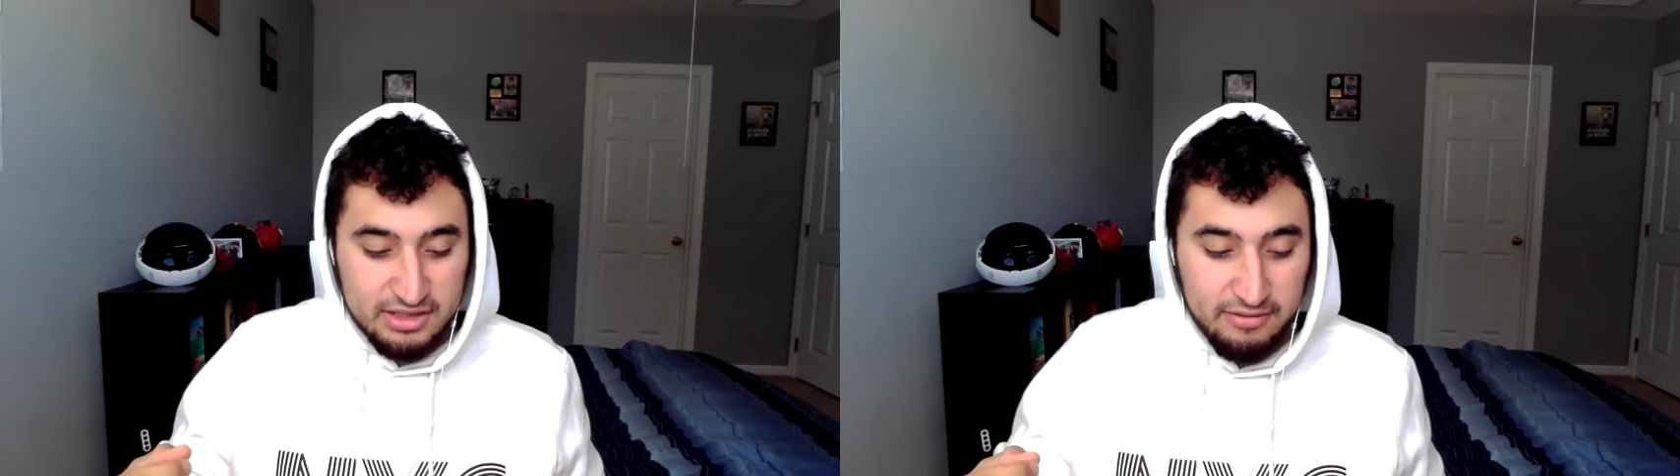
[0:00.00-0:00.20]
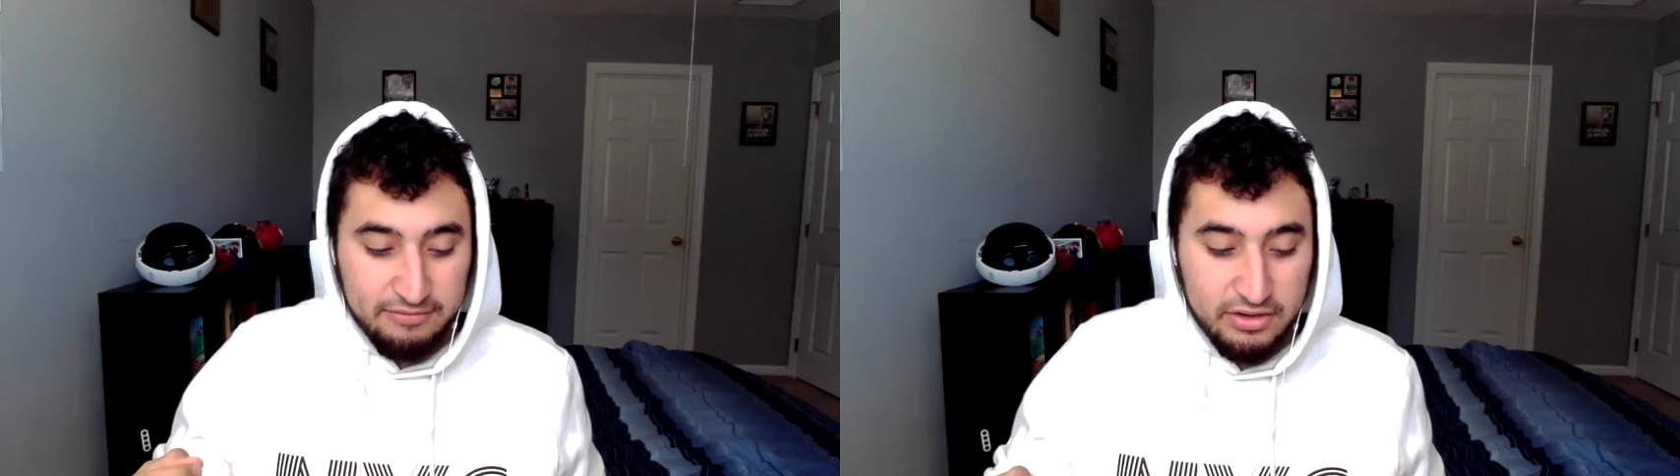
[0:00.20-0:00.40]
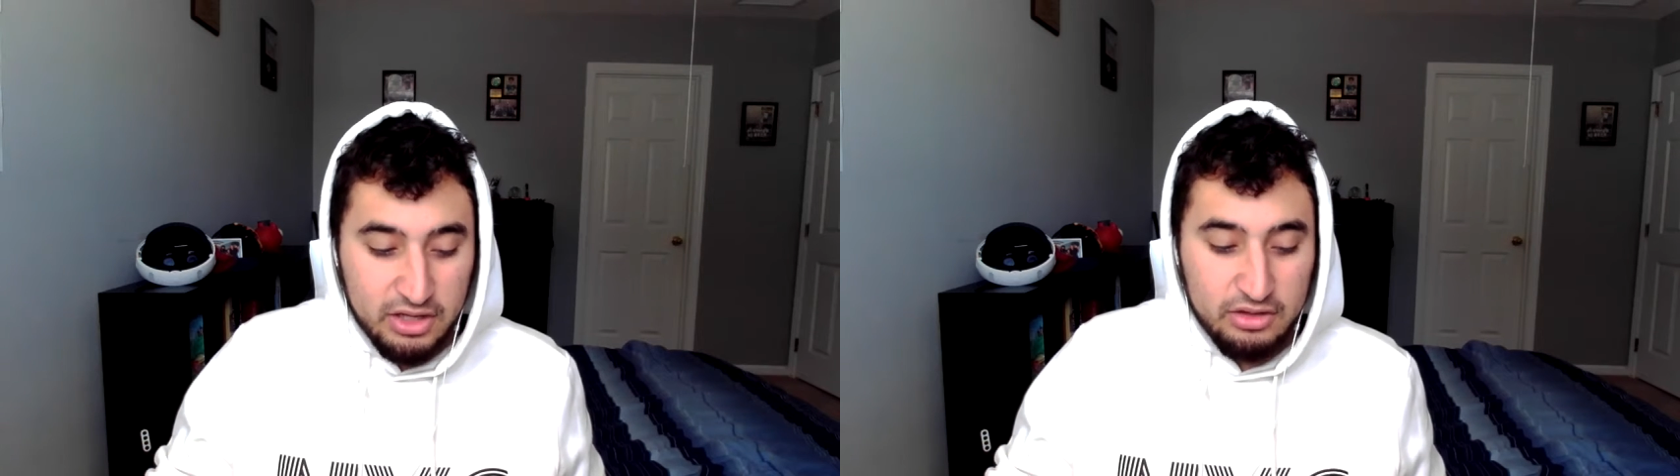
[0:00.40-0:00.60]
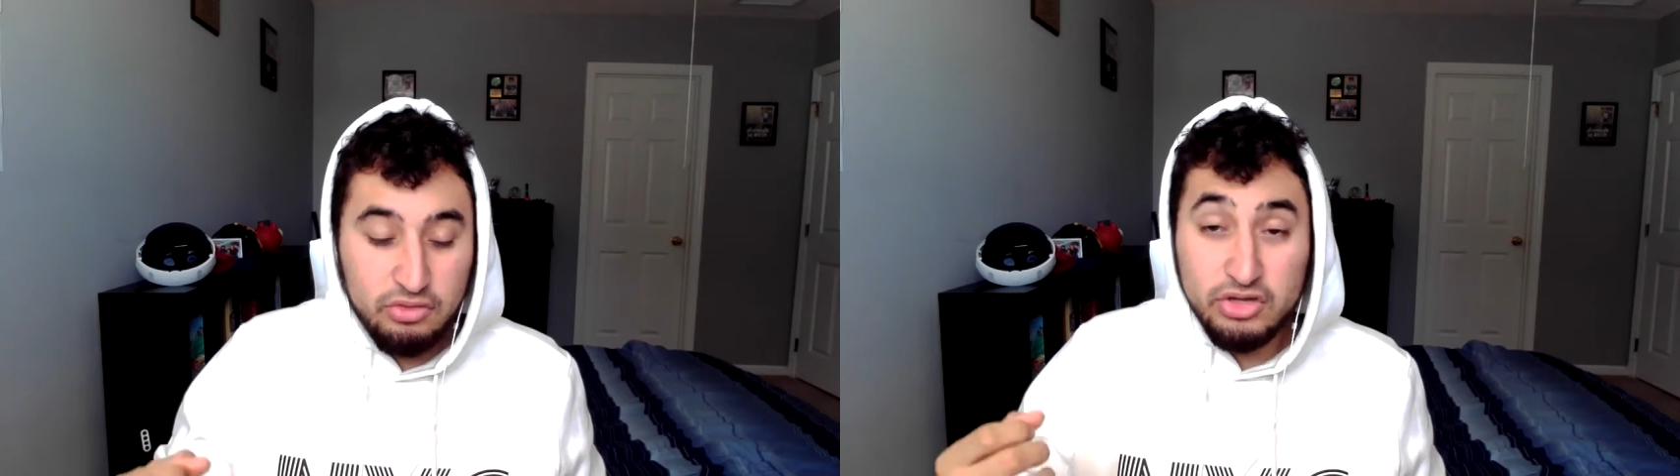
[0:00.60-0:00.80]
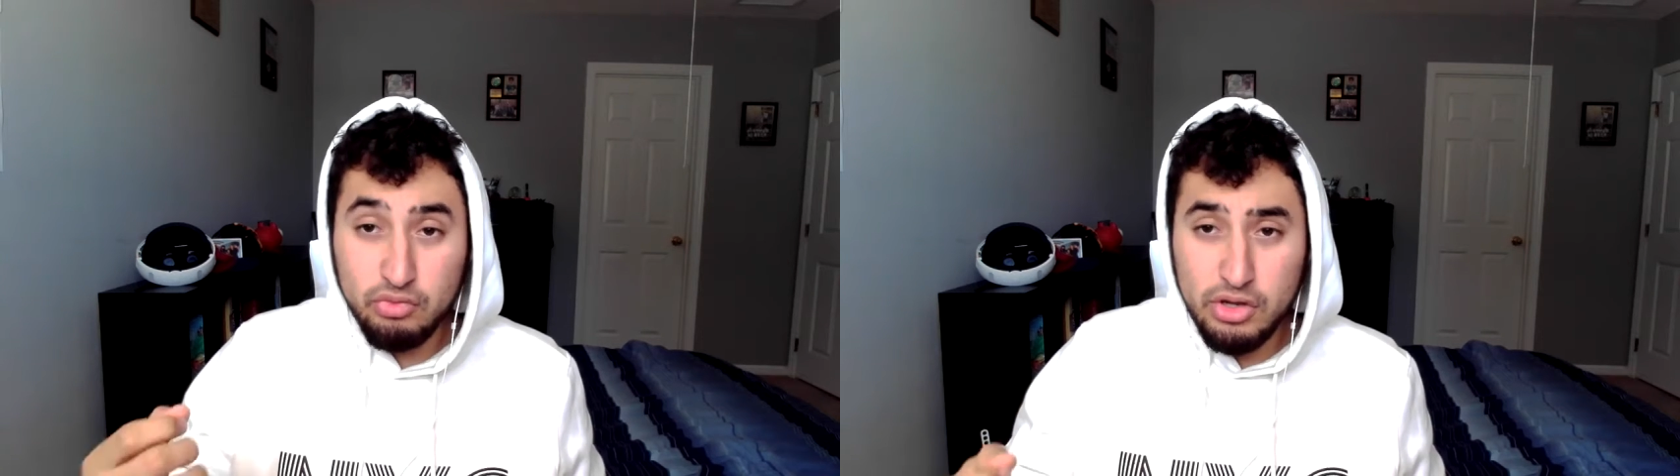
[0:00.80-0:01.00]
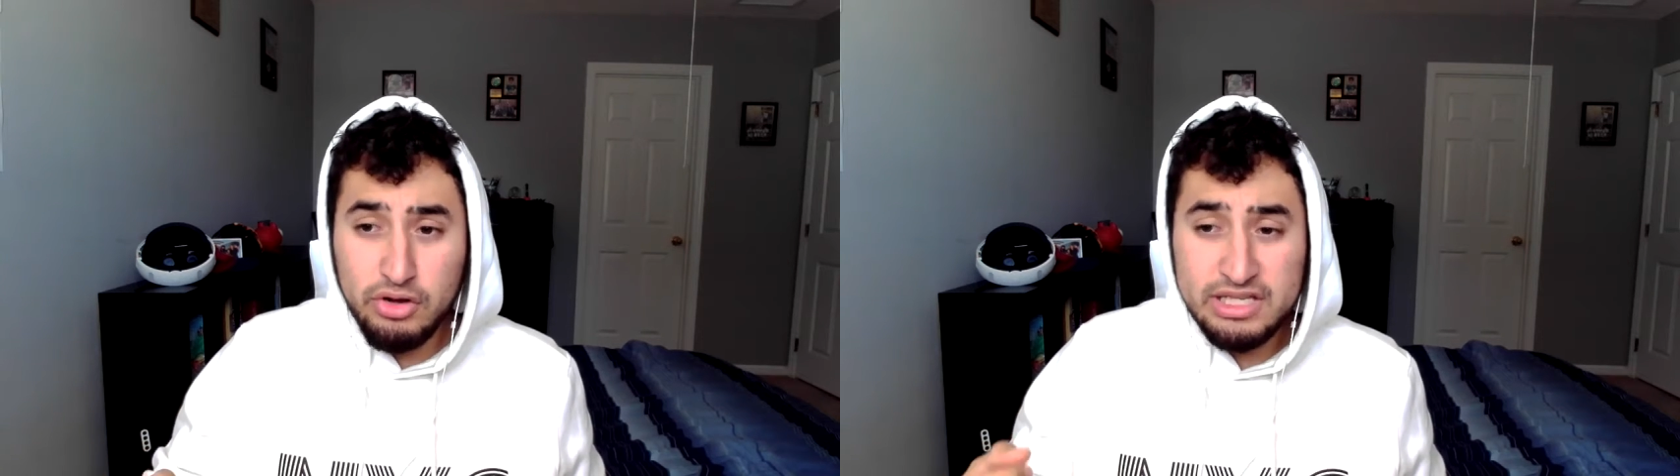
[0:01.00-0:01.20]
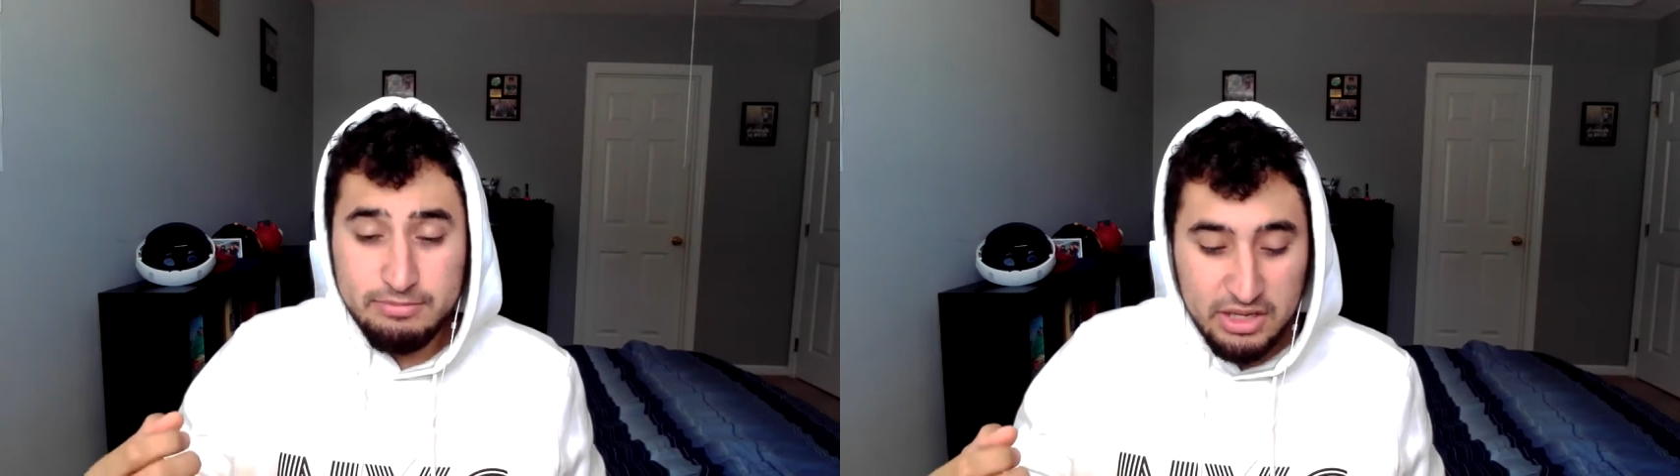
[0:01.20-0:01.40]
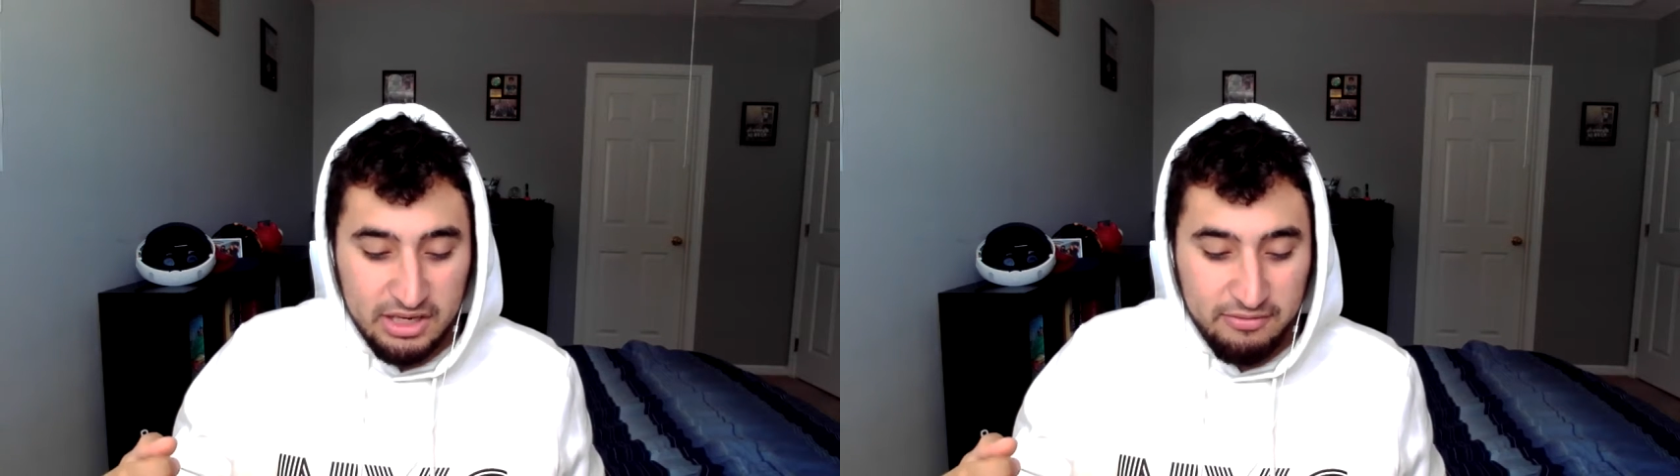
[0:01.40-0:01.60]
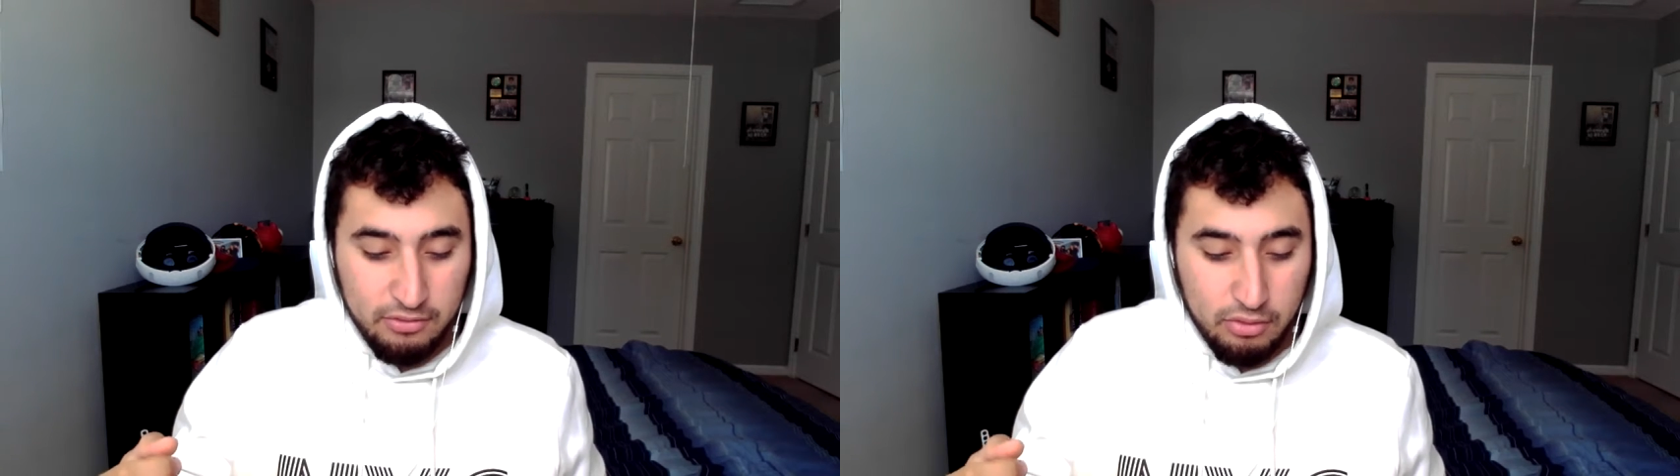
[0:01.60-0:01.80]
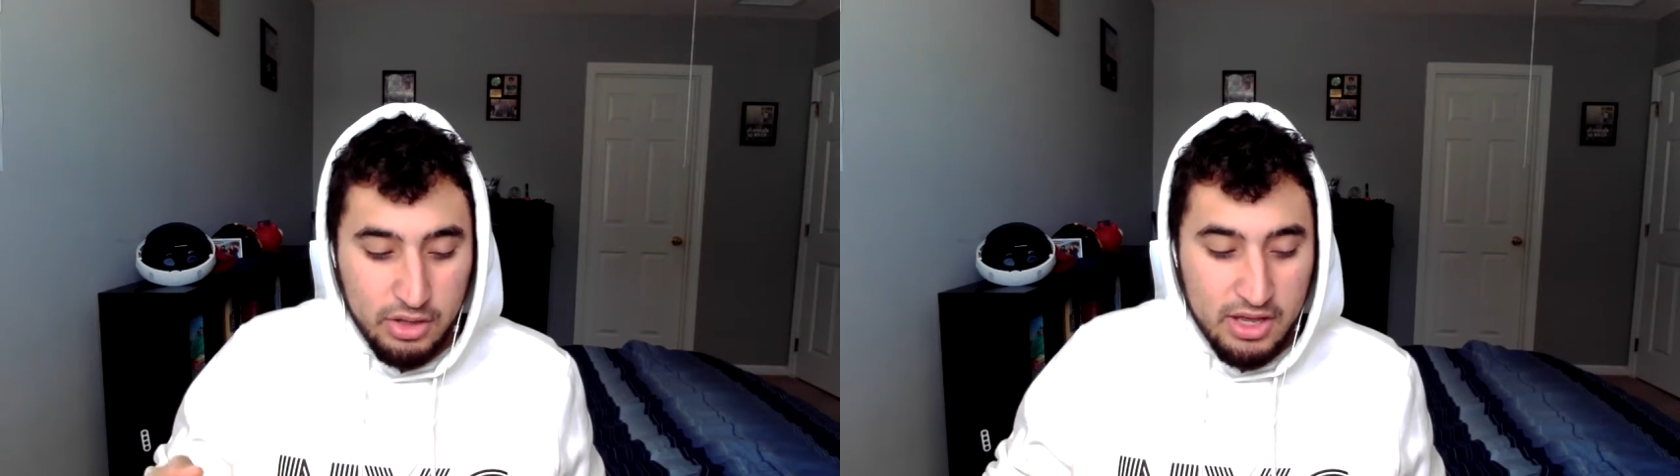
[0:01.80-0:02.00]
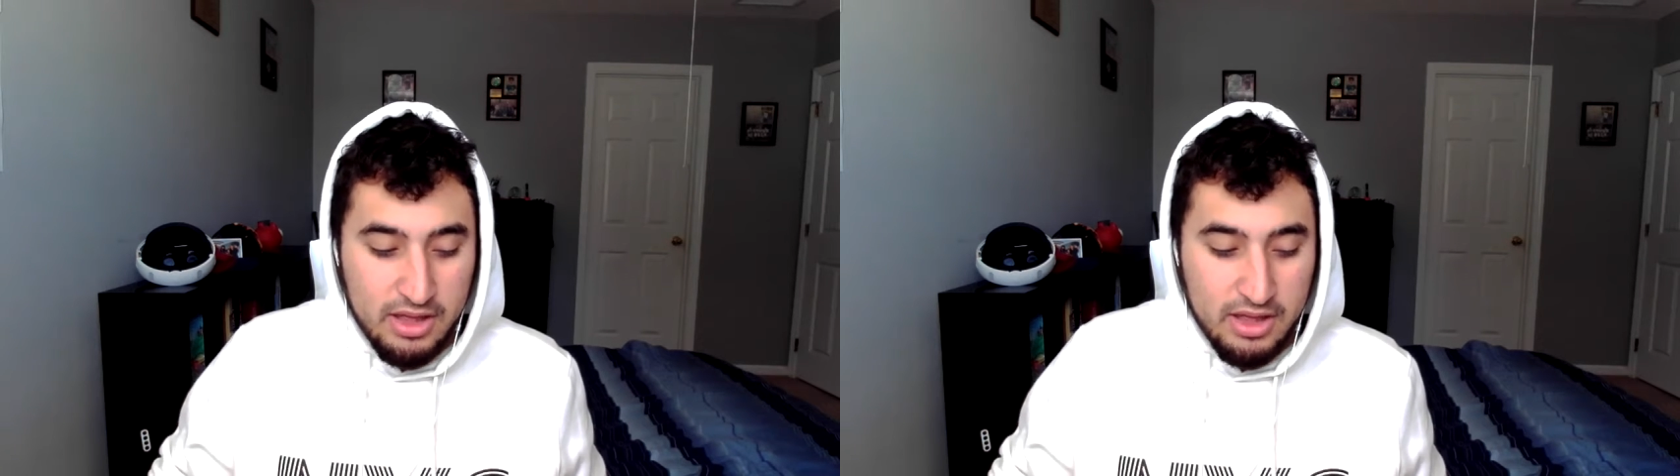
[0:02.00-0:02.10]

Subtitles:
of feeling as real and as meaningful